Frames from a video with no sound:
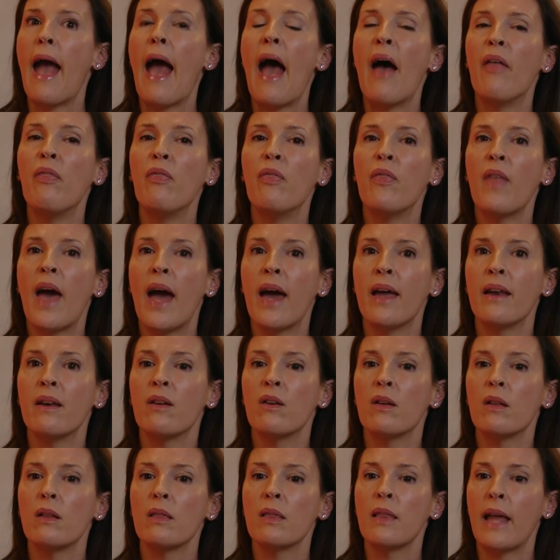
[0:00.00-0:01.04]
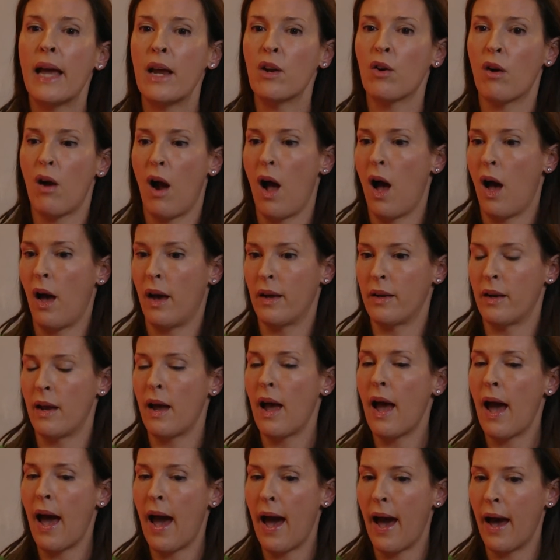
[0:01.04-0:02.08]
and then later on
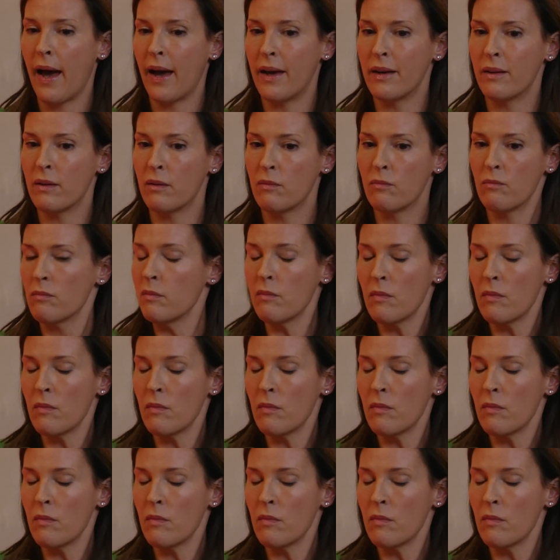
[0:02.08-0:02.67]
had